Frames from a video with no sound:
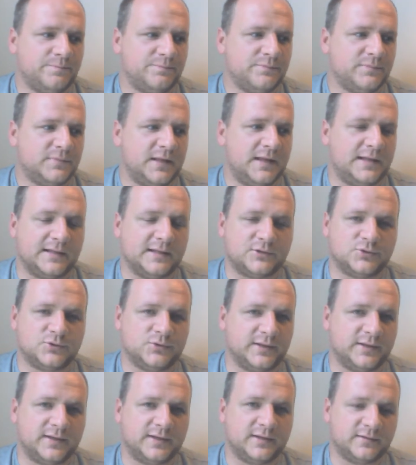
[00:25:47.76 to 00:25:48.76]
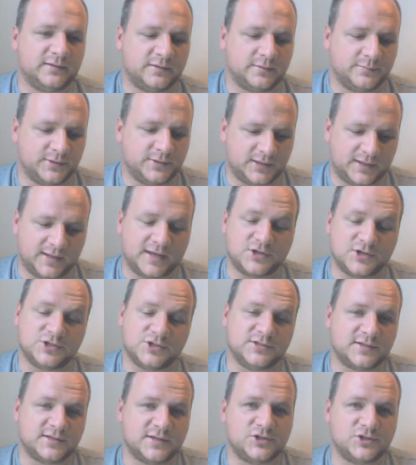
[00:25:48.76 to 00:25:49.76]
Electronic and
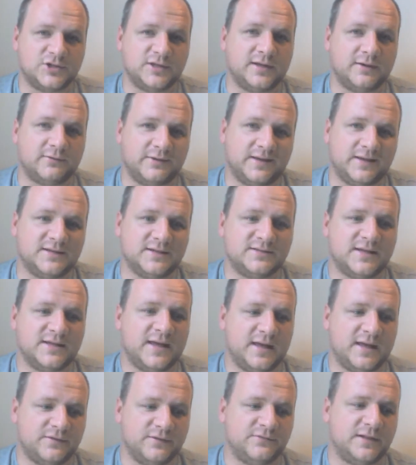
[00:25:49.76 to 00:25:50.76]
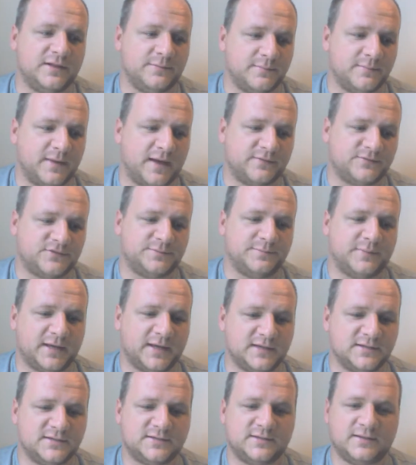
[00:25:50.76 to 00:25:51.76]
communications engineering is heavily maths
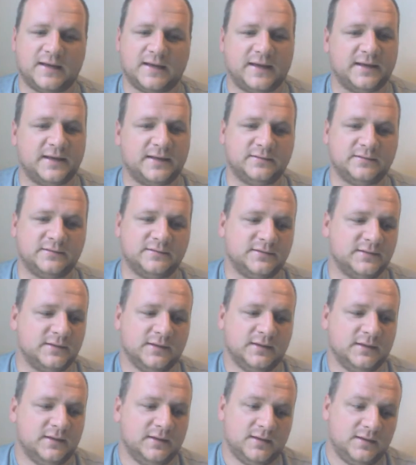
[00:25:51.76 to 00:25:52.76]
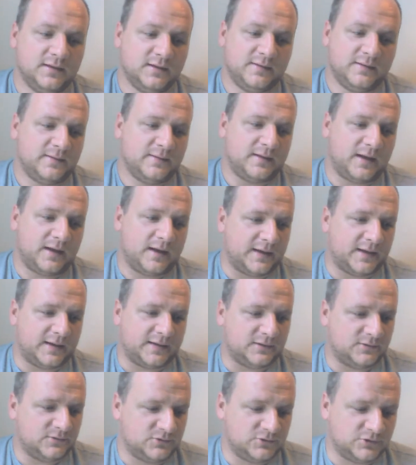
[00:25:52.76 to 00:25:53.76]
based, and
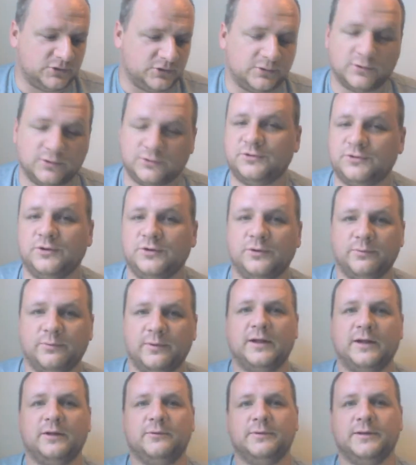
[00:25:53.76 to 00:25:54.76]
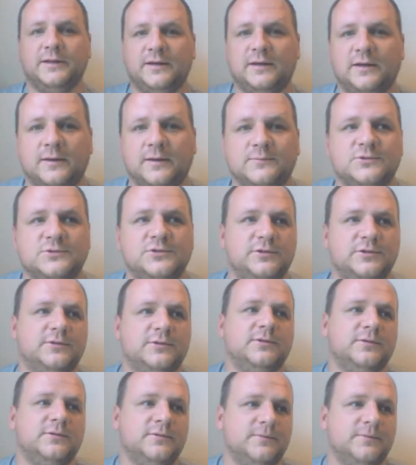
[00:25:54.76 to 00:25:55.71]
I do not do well when it comes to